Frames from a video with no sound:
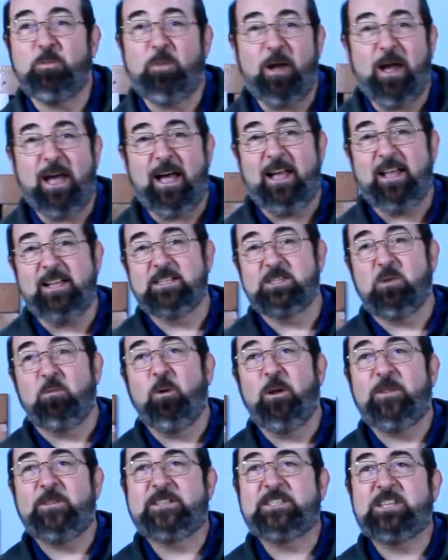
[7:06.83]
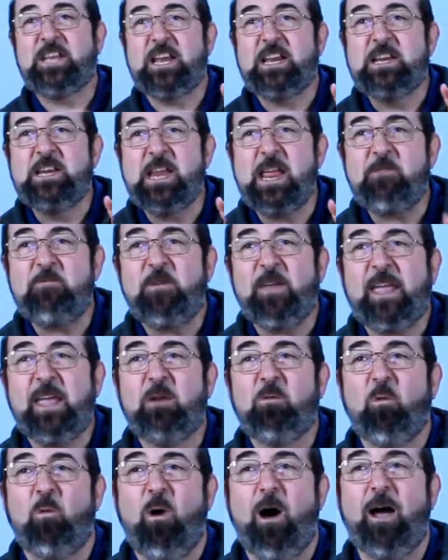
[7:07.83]
ponds with
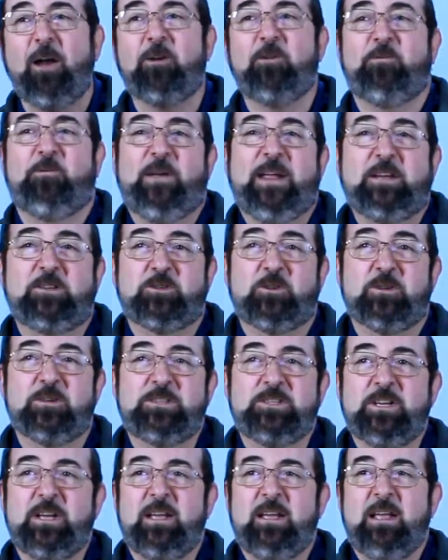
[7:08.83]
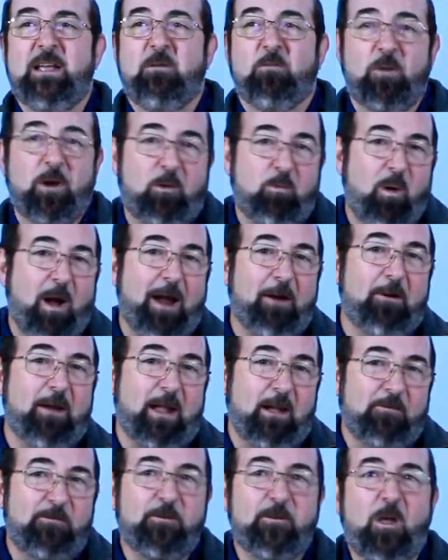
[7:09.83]
significant water features
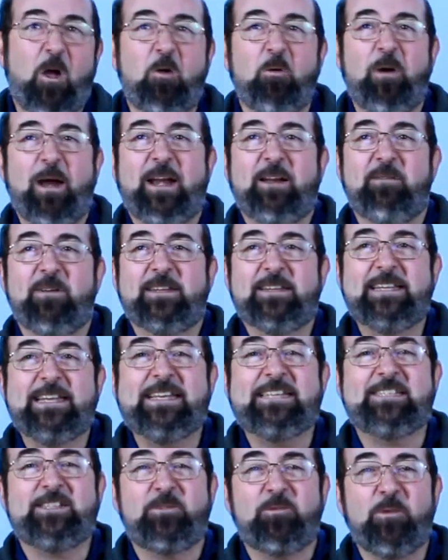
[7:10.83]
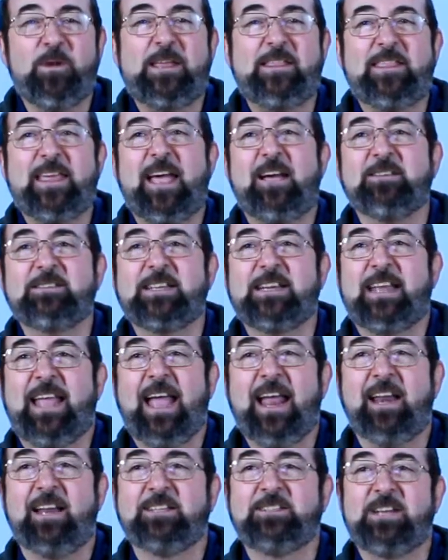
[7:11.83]
requiring a flow rate of at least 3,000
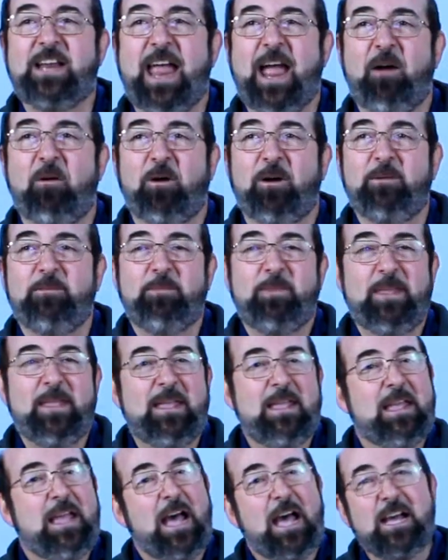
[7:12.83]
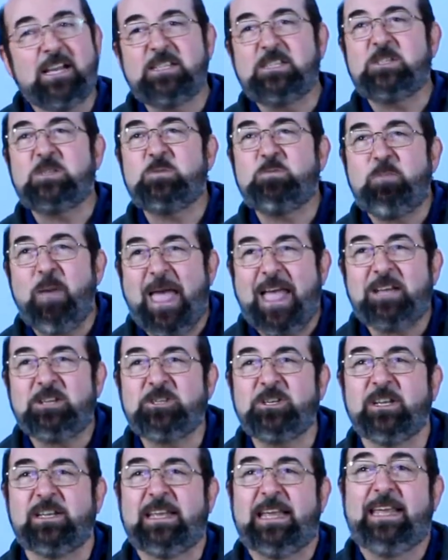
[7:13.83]
gallons an hour,
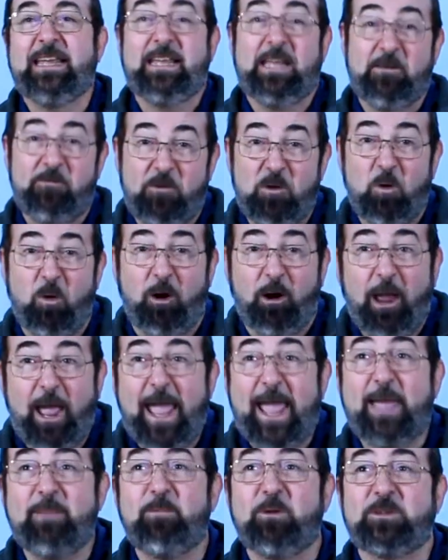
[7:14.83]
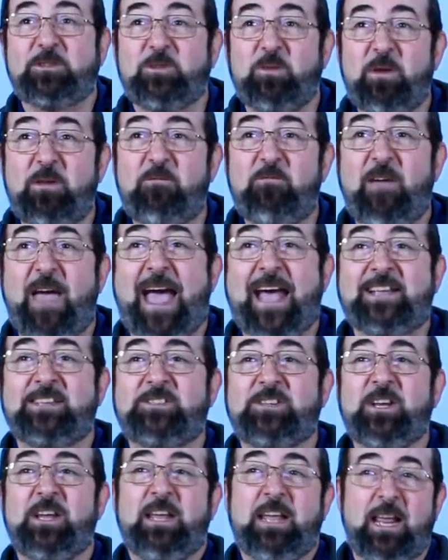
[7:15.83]
especially if you are able to
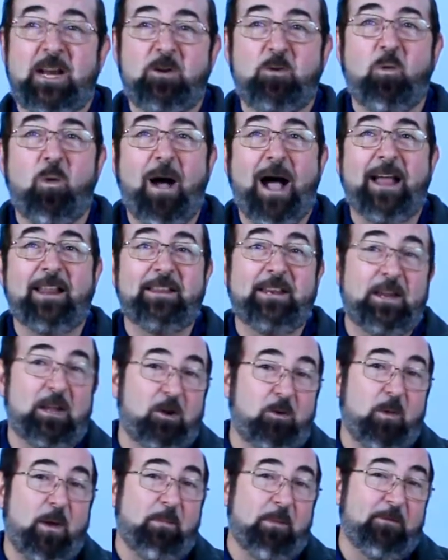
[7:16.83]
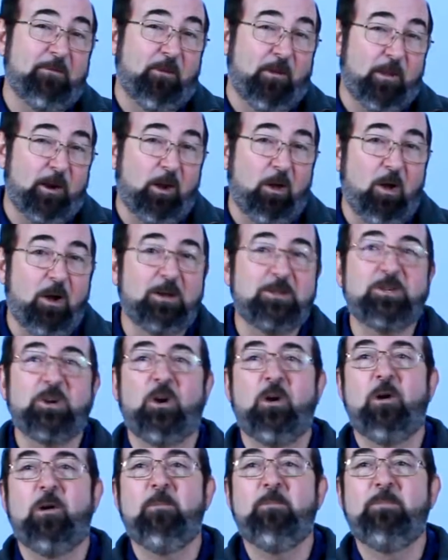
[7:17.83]
invest in quality equipment for the long
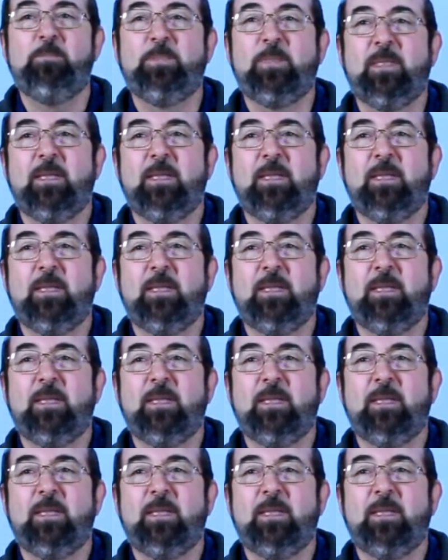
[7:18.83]
term,